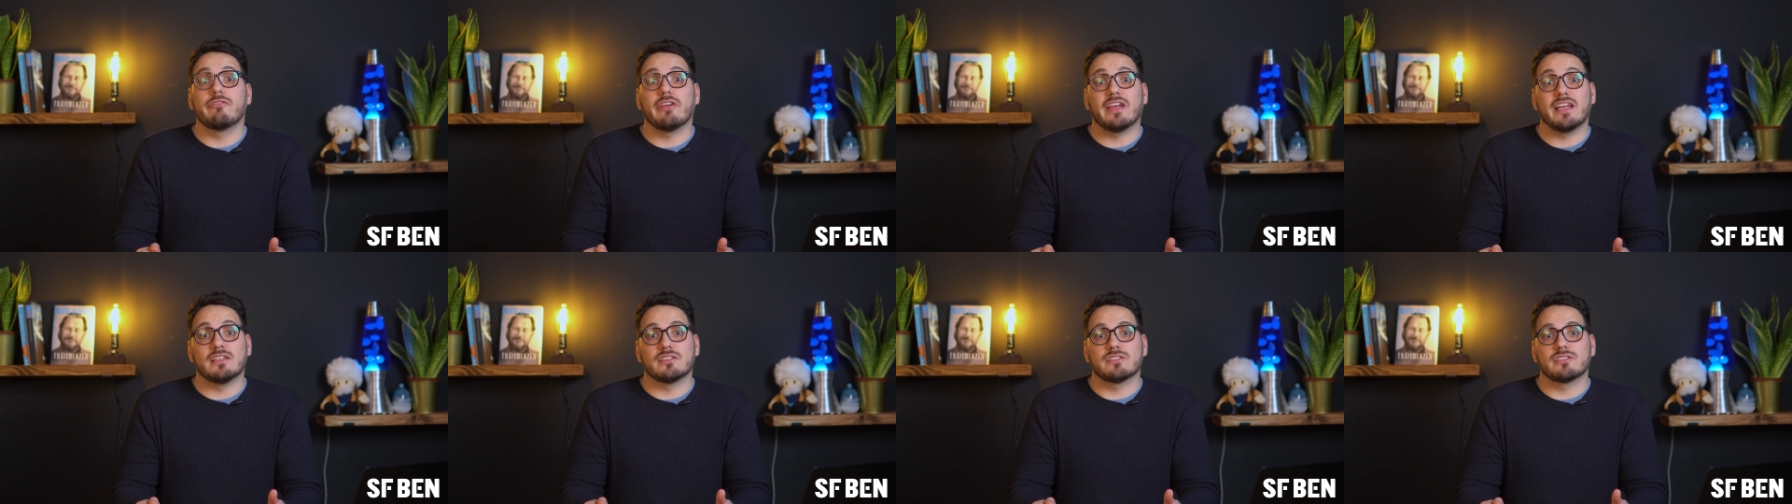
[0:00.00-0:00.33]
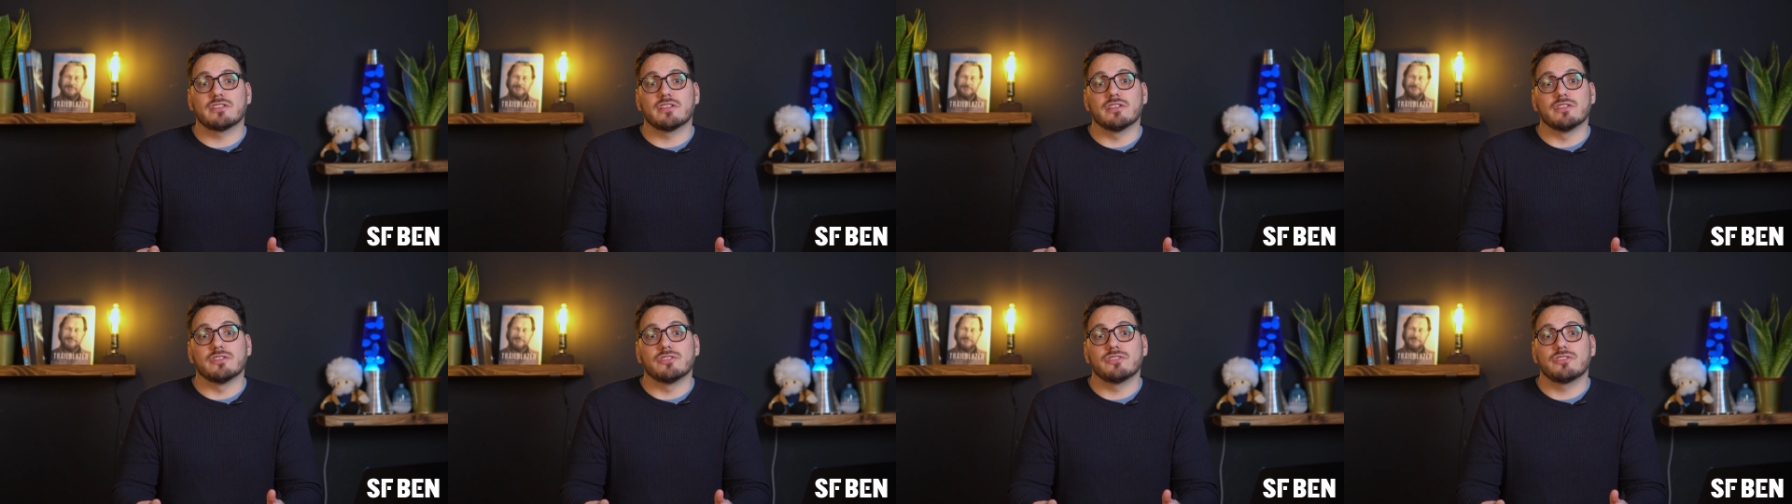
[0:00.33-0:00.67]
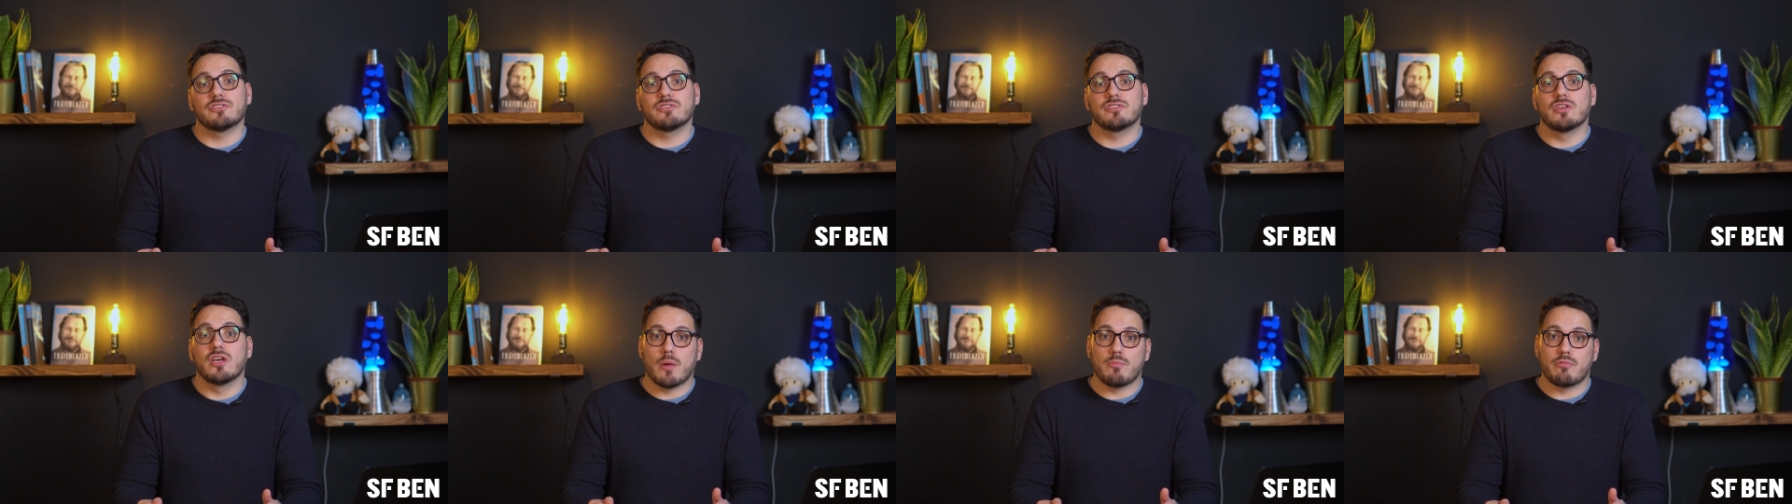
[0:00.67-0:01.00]
For
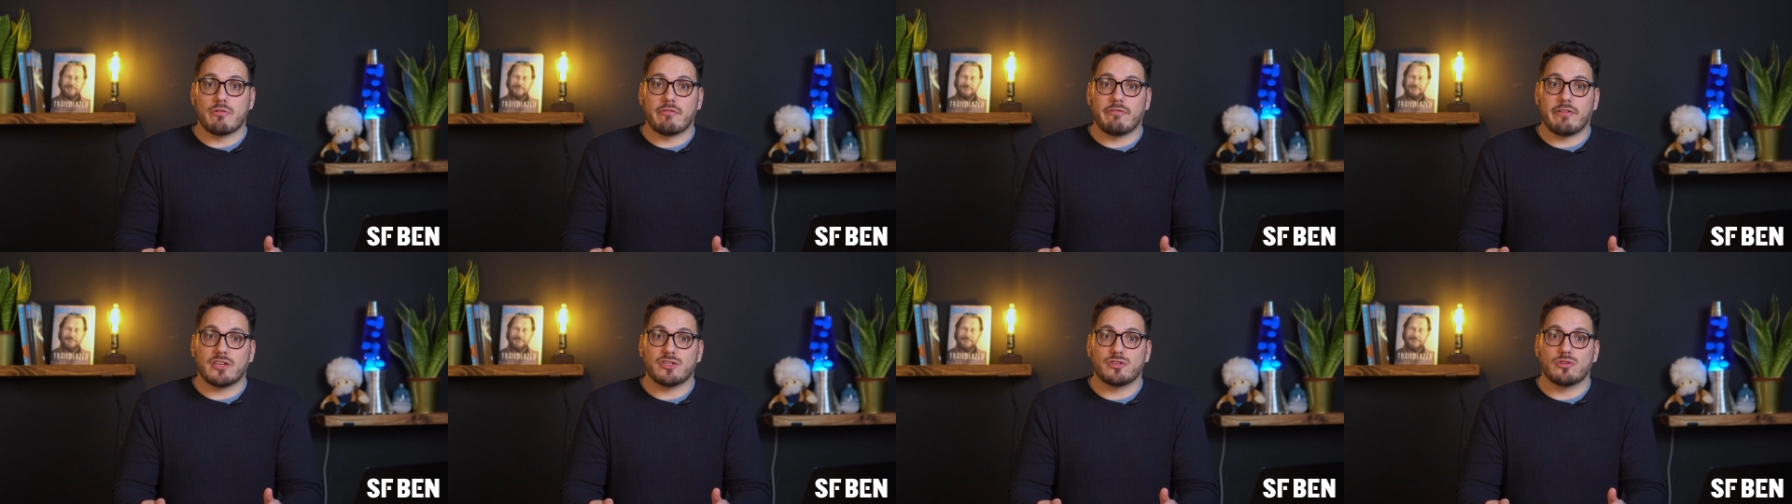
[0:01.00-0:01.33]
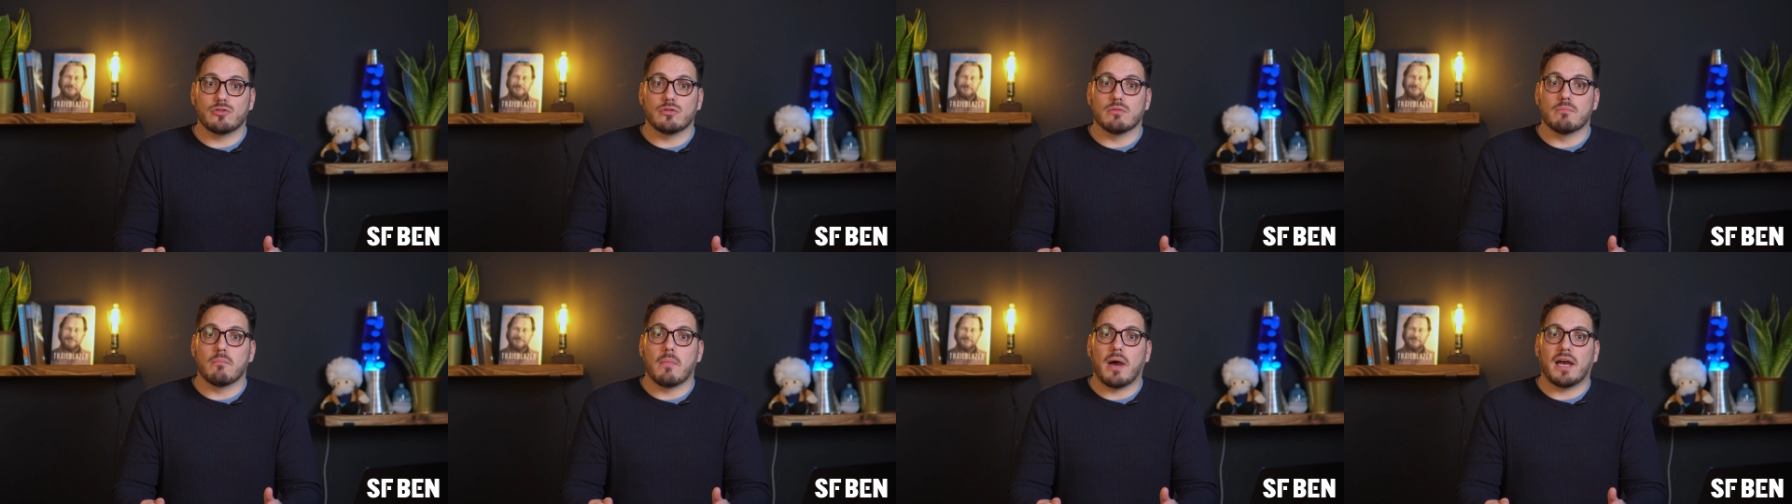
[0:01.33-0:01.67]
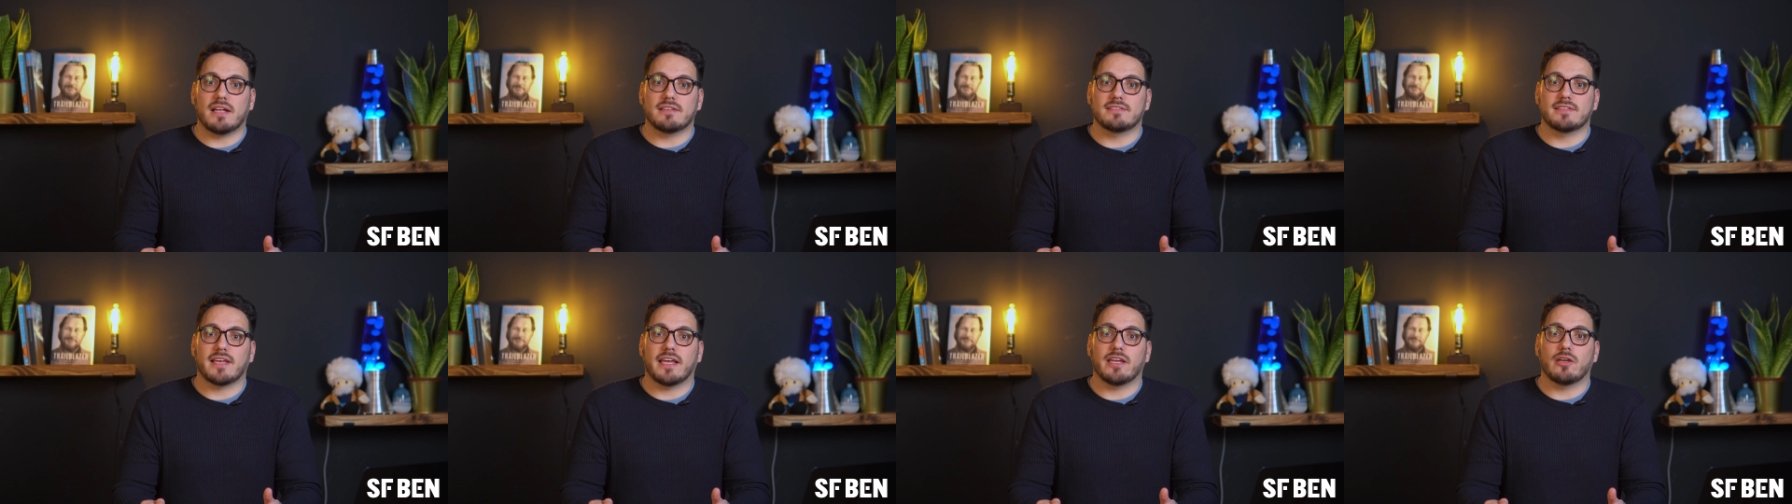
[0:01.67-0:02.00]
instance, a professional
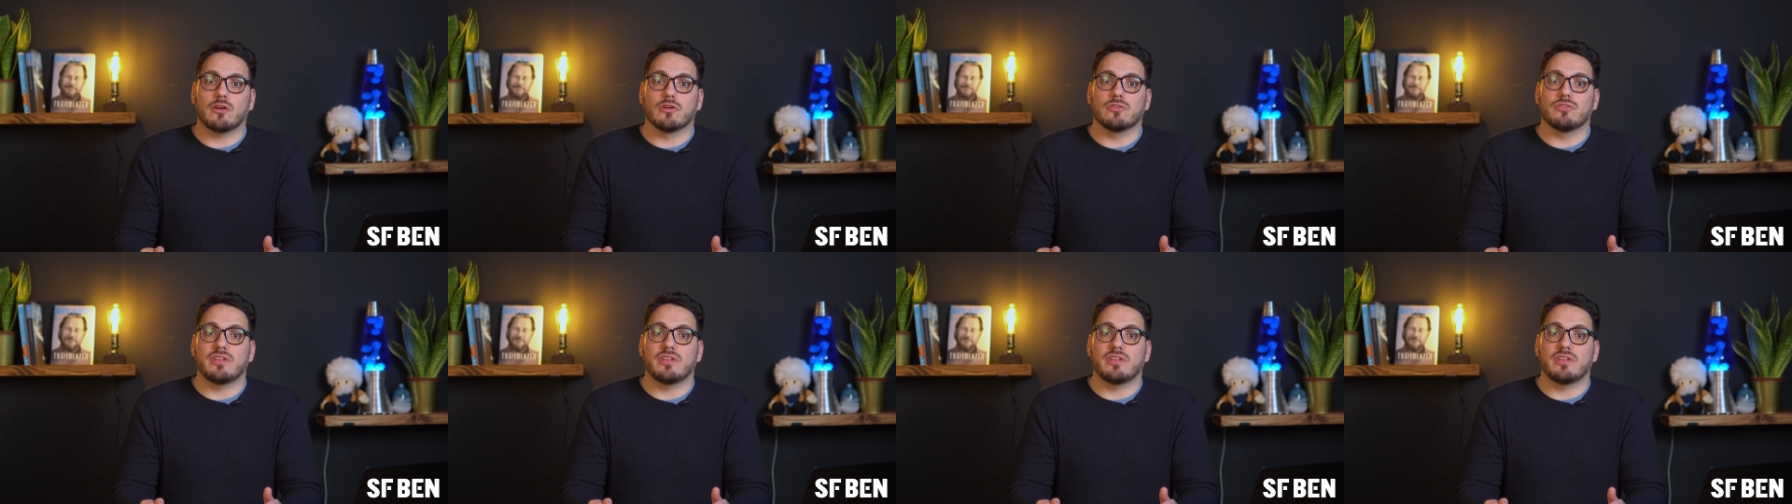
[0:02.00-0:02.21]
might take